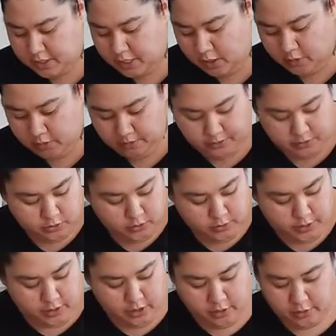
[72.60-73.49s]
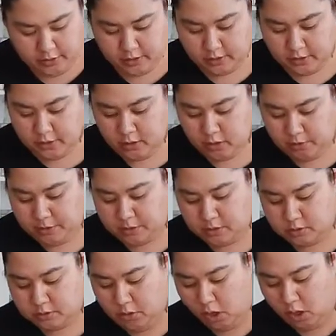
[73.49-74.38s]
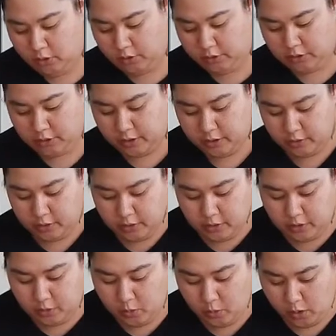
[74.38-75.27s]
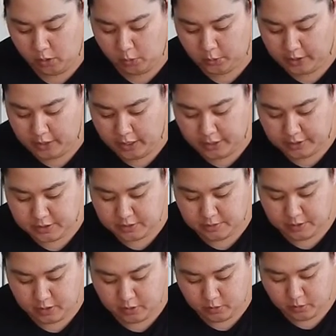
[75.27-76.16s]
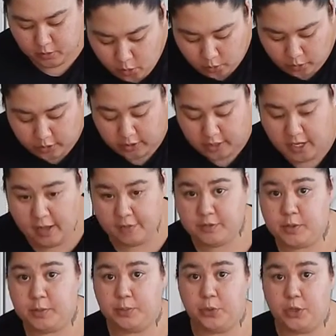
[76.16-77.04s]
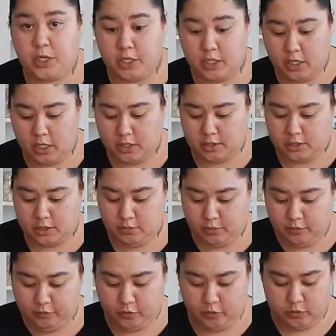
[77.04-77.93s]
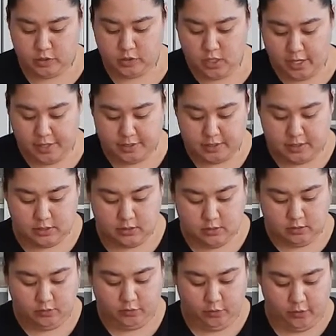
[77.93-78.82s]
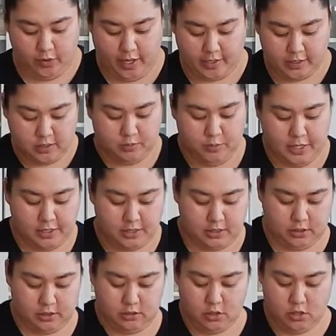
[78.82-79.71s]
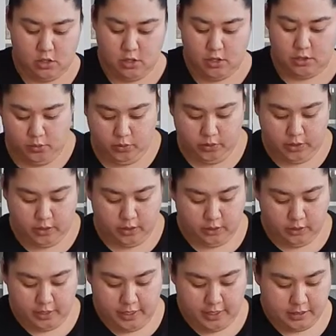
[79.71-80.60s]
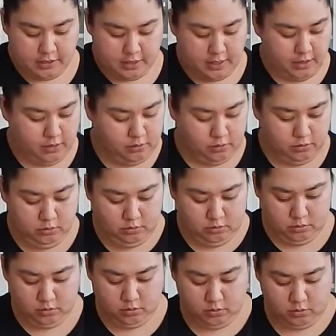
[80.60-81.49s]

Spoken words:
now in between here is a little bit smaller than what we need it to be. We're going to have to pre-cut some of those sides for that spacing. We're going to lay down.